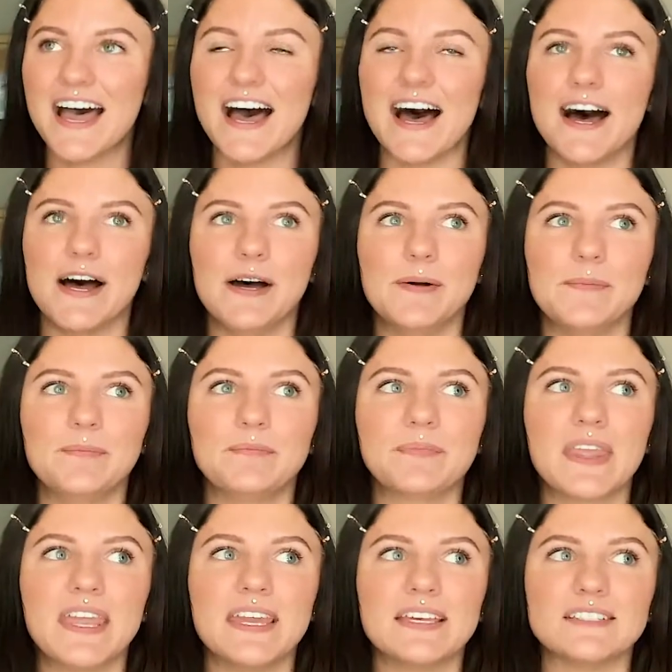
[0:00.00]

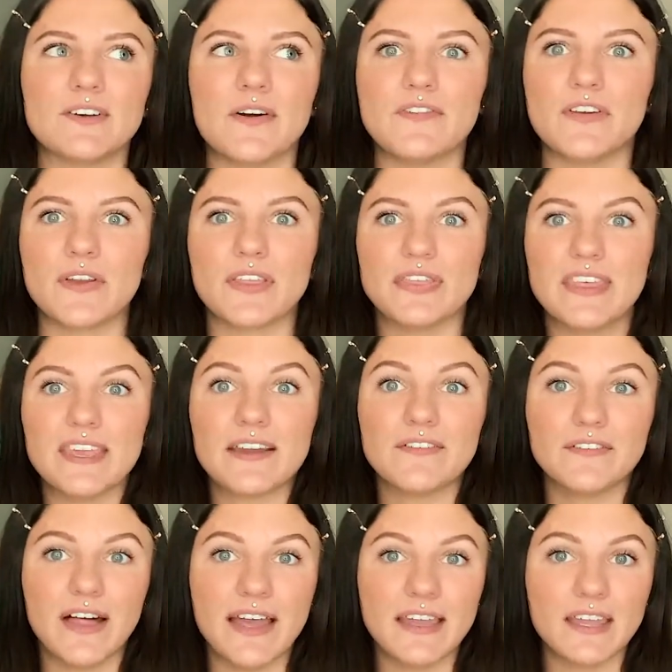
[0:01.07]
So if you can think of
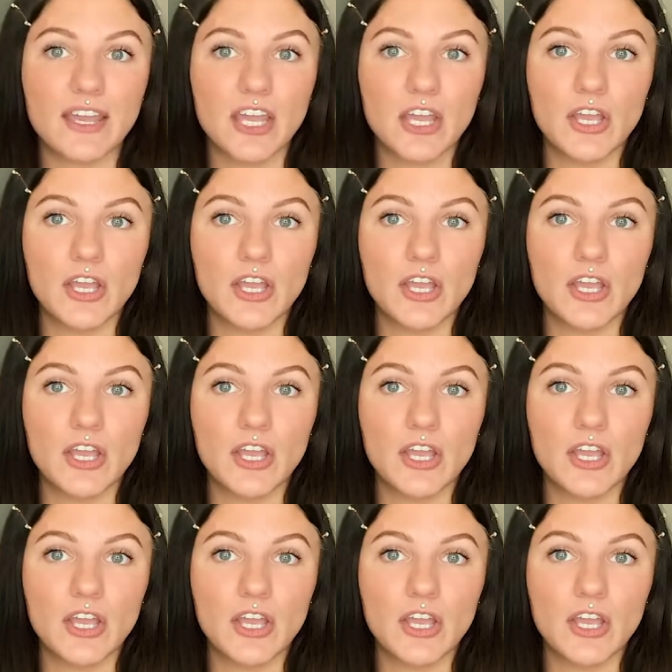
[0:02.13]
like